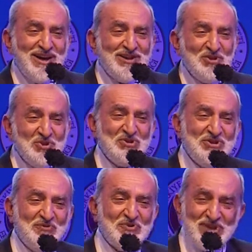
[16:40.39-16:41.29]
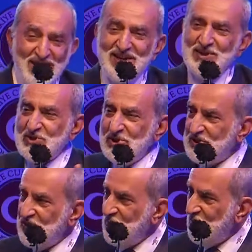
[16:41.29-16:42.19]
at history of science
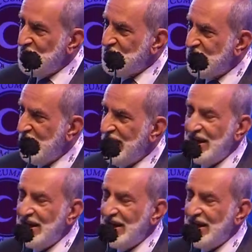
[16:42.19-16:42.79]
and technology,